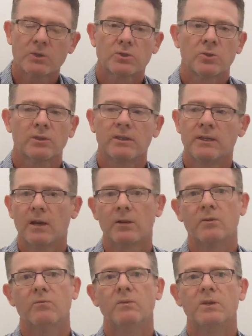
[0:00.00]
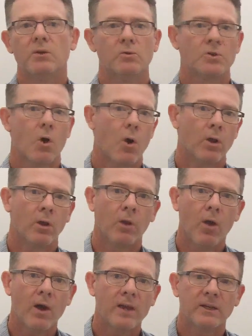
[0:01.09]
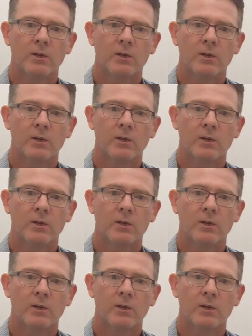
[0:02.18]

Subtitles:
certainly none of the videos online.